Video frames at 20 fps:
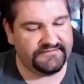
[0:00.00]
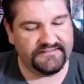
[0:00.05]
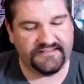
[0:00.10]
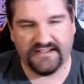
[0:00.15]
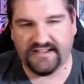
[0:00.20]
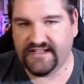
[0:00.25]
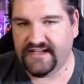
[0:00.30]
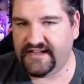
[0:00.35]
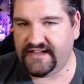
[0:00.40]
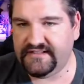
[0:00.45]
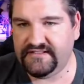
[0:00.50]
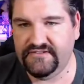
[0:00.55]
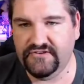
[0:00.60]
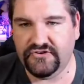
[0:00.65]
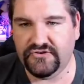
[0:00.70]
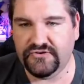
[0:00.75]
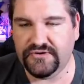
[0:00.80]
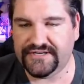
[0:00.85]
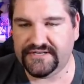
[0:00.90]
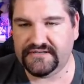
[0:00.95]
You gotta
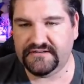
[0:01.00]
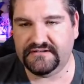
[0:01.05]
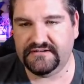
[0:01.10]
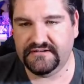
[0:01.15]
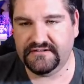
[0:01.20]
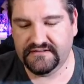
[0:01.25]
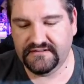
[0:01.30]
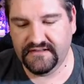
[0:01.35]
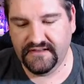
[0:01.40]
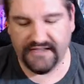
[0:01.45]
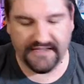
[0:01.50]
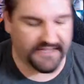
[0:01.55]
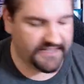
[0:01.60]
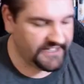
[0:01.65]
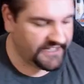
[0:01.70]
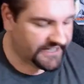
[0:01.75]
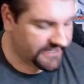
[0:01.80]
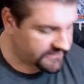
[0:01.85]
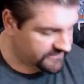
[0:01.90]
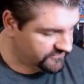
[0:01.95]
do it. You
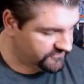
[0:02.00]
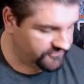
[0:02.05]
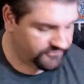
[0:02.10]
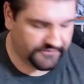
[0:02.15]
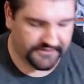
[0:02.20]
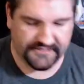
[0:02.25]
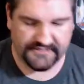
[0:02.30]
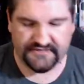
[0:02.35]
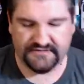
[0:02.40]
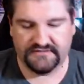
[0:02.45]
gotta do it.